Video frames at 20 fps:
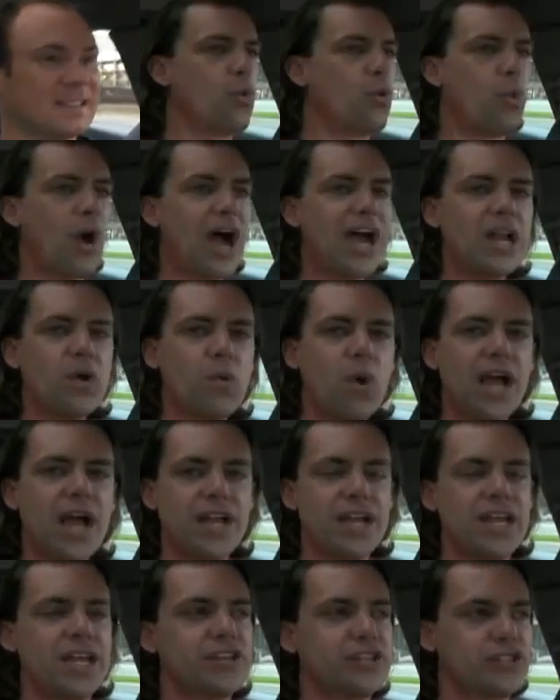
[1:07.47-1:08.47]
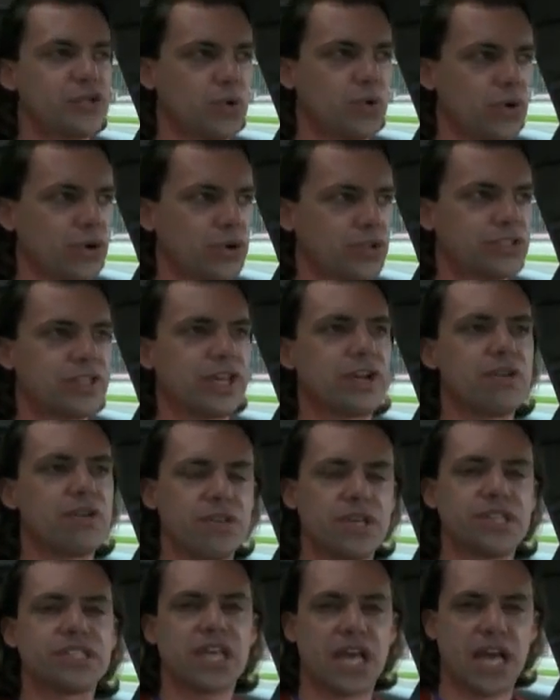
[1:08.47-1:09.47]
Why do I need doors that are
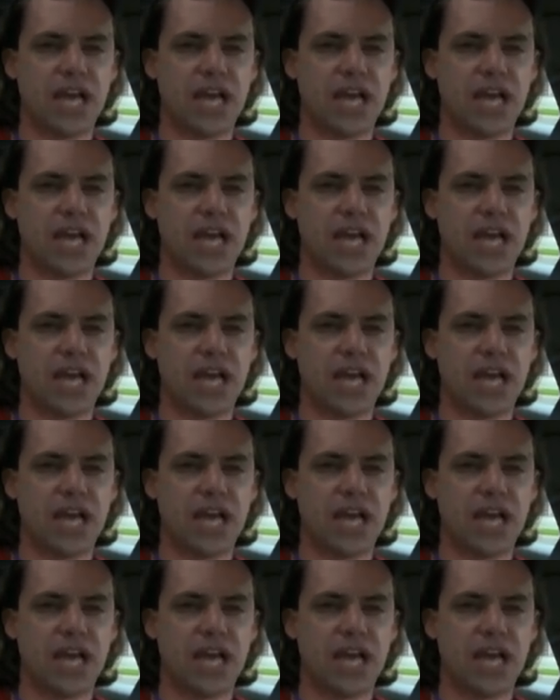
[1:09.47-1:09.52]
this